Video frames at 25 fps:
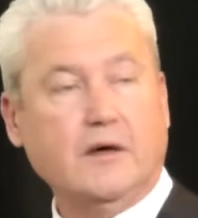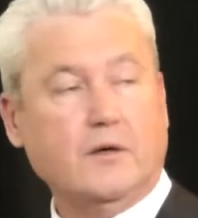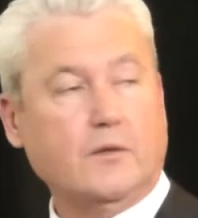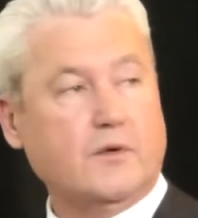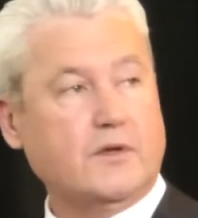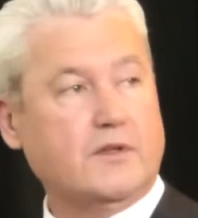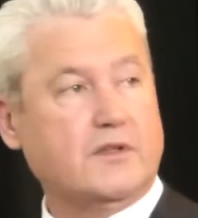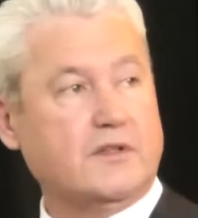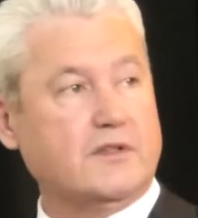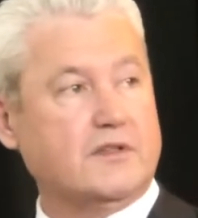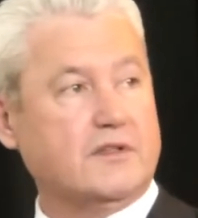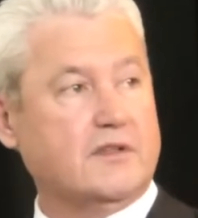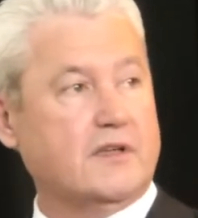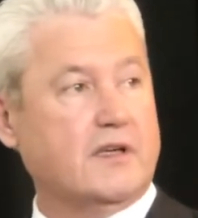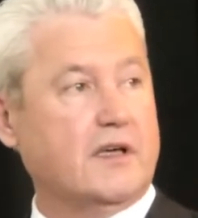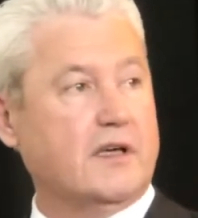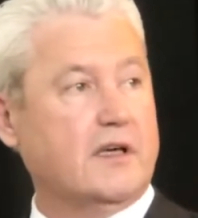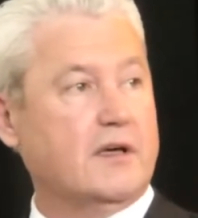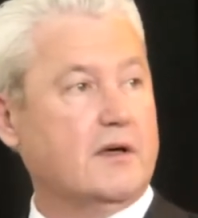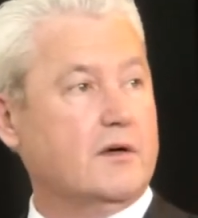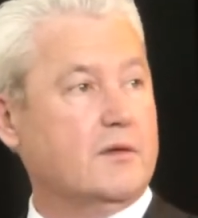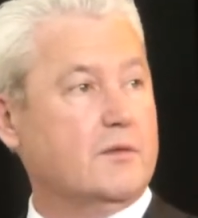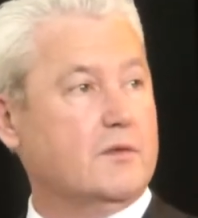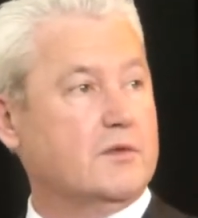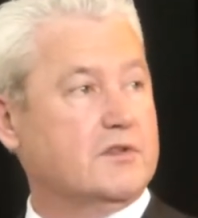which is a,
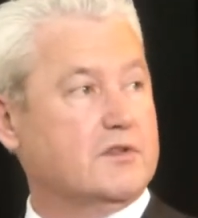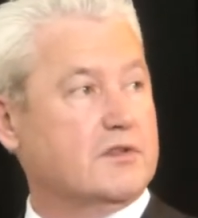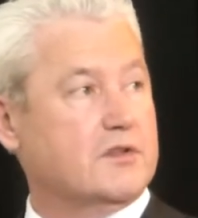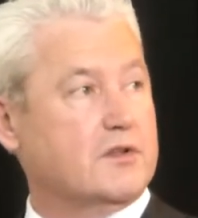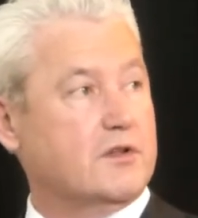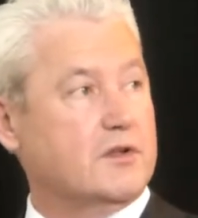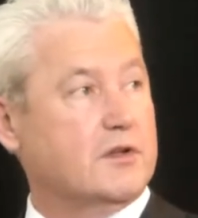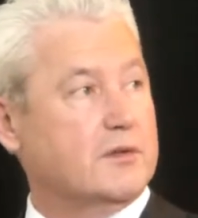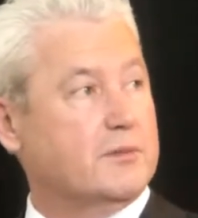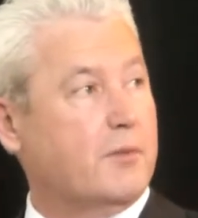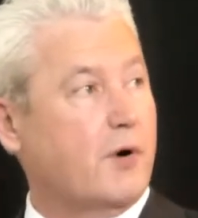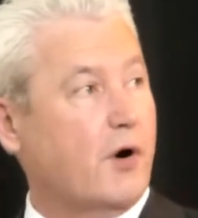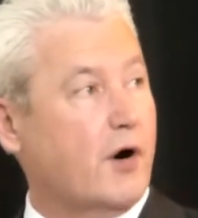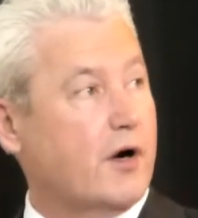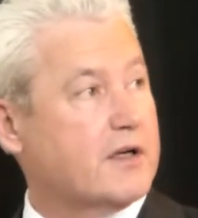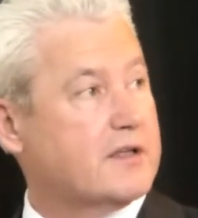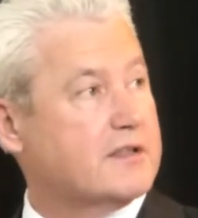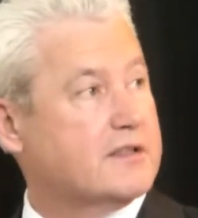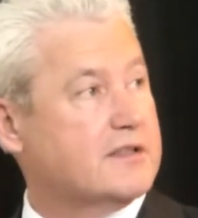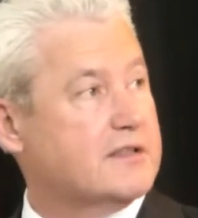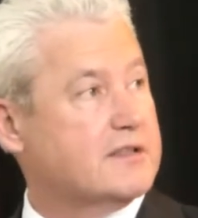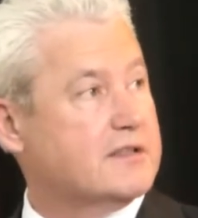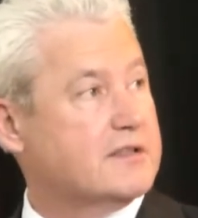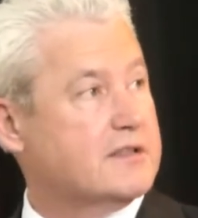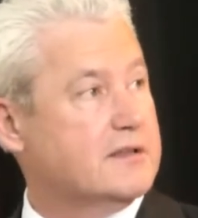which is a good park
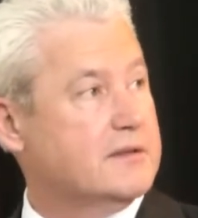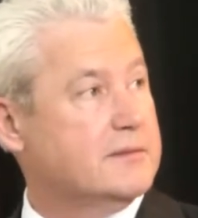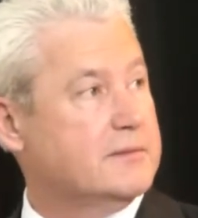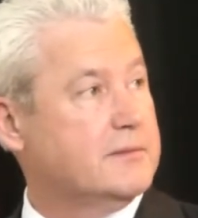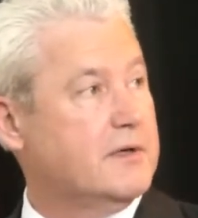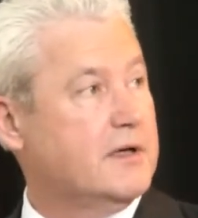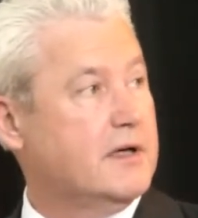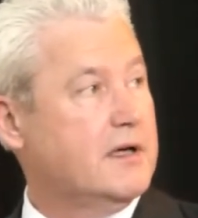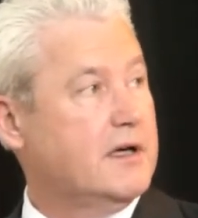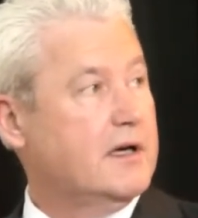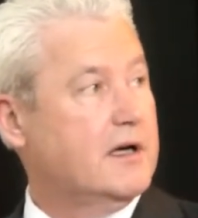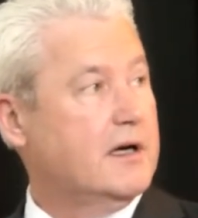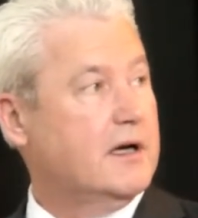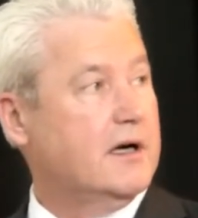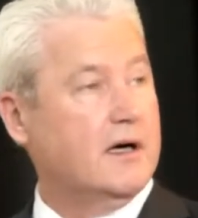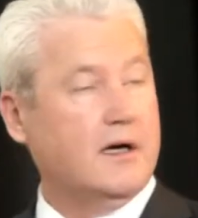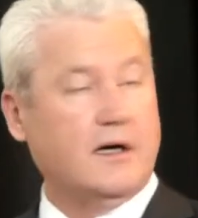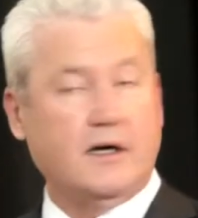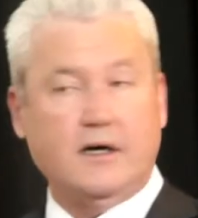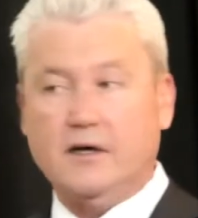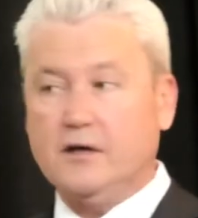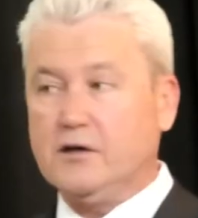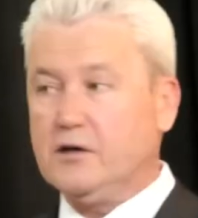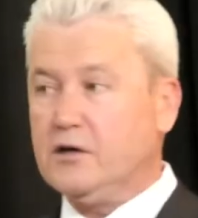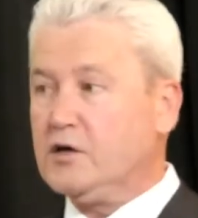system,
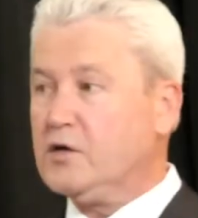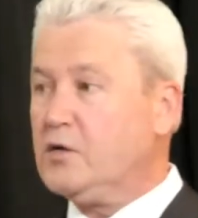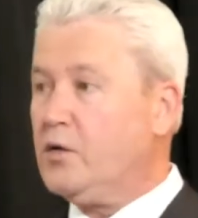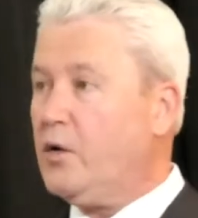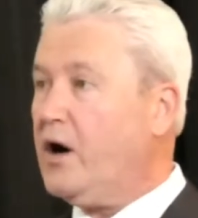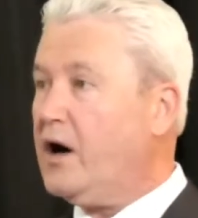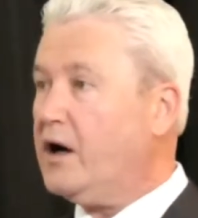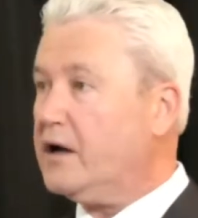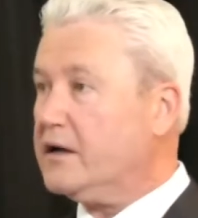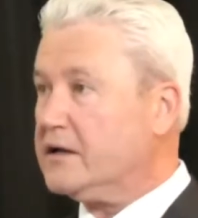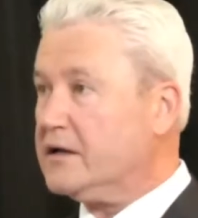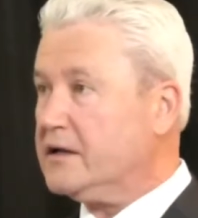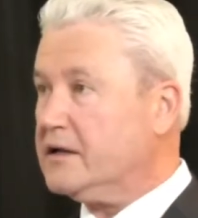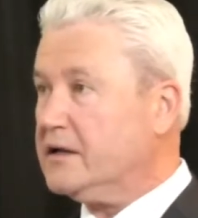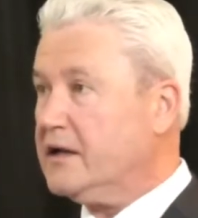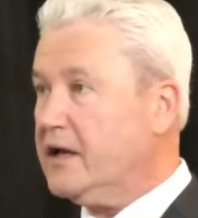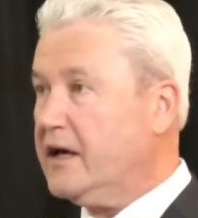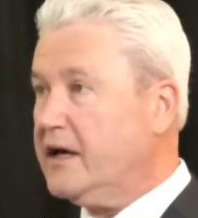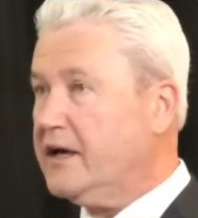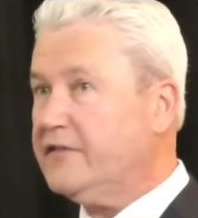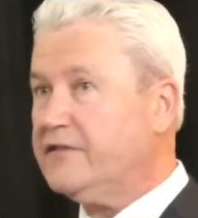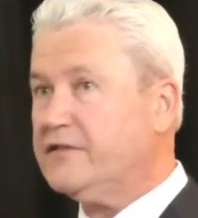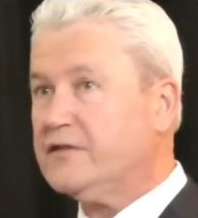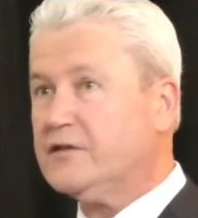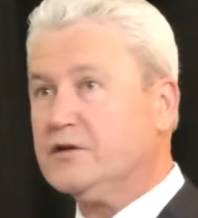uh, good quality of
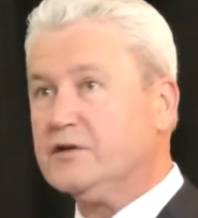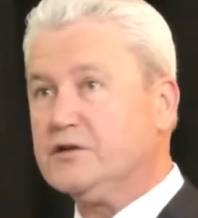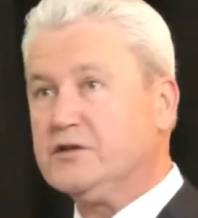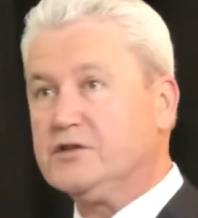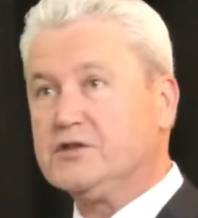life, good